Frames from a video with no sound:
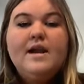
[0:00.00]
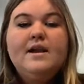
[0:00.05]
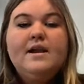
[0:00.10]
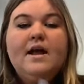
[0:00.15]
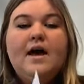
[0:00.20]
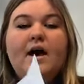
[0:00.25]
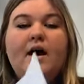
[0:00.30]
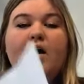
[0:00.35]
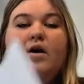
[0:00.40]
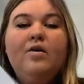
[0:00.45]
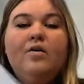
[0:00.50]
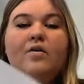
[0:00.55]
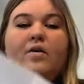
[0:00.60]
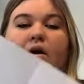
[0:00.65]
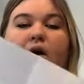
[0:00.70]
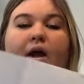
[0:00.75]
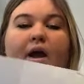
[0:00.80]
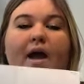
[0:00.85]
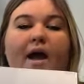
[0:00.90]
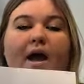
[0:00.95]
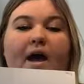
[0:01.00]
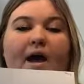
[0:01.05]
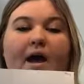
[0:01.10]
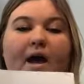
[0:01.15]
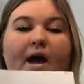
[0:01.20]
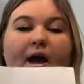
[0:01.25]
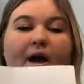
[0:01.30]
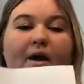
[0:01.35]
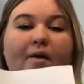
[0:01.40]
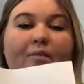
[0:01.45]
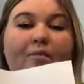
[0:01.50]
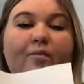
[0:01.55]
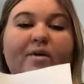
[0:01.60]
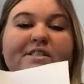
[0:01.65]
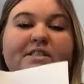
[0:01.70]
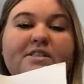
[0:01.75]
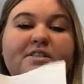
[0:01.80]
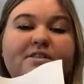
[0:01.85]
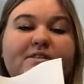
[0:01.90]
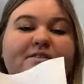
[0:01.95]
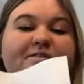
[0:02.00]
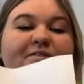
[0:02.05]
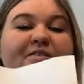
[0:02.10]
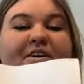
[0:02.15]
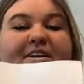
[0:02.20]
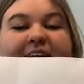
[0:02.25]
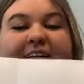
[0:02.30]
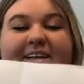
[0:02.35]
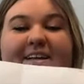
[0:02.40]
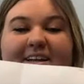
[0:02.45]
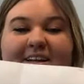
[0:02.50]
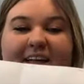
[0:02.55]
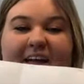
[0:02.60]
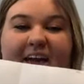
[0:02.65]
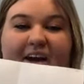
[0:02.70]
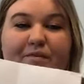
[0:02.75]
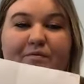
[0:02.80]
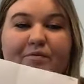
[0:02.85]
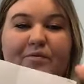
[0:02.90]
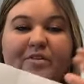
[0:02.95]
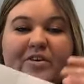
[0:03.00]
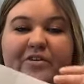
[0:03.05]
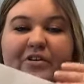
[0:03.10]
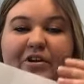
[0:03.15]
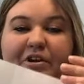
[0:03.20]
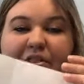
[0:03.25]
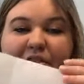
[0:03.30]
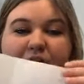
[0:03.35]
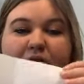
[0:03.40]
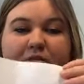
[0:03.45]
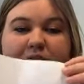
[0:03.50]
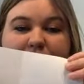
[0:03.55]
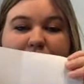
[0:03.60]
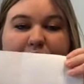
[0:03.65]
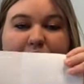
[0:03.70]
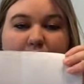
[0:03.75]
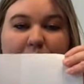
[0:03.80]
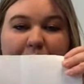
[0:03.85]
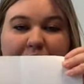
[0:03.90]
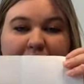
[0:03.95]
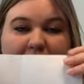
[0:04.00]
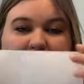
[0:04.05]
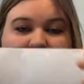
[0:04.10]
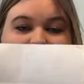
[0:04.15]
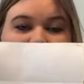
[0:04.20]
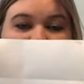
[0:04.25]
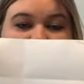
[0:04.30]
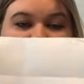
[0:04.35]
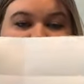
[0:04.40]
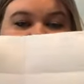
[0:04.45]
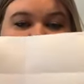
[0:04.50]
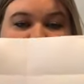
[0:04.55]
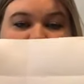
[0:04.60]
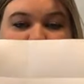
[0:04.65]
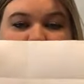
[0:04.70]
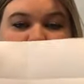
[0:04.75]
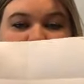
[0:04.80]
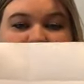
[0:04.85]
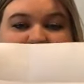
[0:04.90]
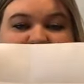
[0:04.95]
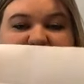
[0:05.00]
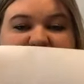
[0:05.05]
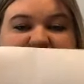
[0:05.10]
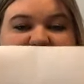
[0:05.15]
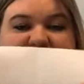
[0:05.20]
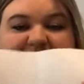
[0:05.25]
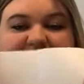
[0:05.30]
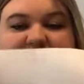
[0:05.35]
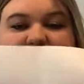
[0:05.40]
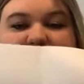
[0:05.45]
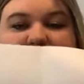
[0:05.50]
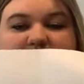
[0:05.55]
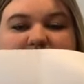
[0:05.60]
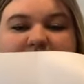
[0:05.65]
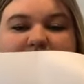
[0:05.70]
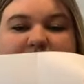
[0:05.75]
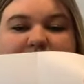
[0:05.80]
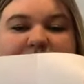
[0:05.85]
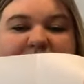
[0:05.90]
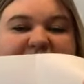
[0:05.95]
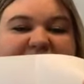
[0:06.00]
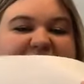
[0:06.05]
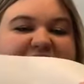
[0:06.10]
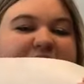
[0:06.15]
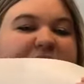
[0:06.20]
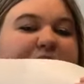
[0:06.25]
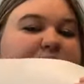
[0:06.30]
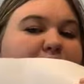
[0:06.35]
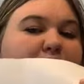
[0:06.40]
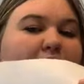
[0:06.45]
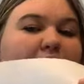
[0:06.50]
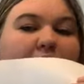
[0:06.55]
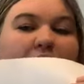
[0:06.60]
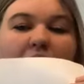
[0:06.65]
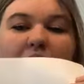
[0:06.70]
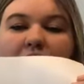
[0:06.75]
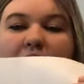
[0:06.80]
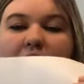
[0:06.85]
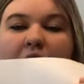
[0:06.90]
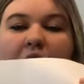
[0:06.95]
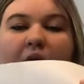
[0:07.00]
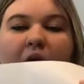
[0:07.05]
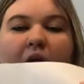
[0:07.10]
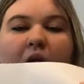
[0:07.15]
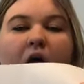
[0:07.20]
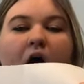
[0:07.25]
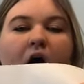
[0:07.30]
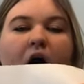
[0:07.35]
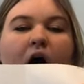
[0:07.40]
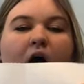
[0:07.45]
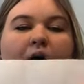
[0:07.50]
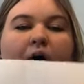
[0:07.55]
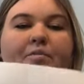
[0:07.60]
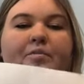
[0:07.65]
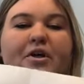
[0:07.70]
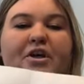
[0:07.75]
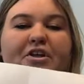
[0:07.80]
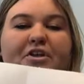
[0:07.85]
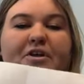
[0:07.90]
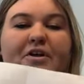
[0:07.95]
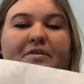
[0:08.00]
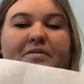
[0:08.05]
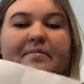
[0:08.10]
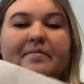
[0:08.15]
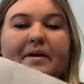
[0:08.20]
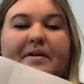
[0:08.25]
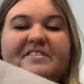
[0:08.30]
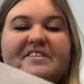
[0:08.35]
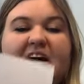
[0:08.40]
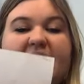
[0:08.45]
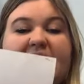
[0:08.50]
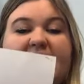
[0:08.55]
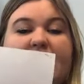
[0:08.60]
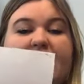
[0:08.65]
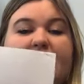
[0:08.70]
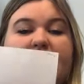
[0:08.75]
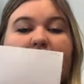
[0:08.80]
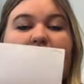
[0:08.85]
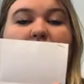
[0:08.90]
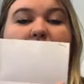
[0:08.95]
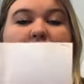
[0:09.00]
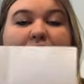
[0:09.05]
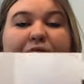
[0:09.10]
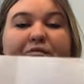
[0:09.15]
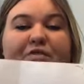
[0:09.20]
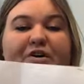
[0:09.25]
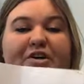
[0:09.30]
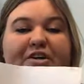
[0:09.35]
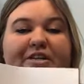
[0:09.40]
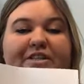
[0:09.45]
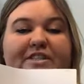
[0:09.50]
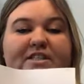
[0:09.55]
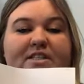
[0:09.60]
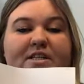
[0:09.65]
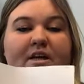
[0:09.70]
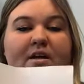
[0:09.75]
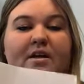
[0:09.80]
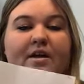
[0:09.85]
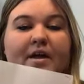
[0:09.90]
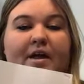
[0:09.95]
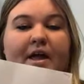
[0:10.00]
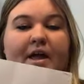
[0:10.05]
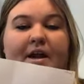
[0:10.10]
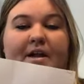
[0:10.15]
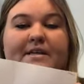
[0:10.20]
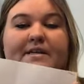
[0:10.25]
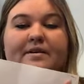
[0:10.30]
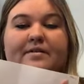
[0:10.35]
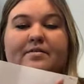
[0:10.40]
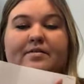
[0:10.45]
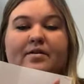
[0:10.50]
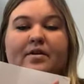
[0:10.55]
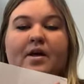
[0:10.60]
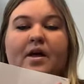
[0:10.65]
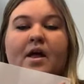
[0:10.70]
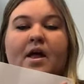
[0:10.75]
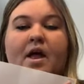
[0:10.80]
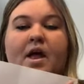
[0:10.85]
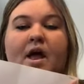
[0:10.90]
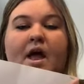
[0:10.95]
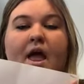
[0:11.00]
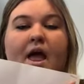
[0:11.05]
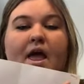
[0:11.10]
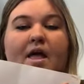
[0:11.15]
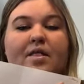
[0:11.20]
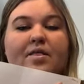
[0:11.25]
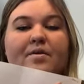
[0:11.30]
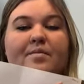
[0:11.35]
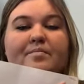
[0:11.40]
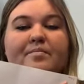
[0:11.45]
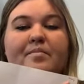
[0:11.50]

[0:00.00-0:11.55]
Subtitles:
Now, once you have wrote those four prayers in the four corners, just very small, you'll be writing a verse in the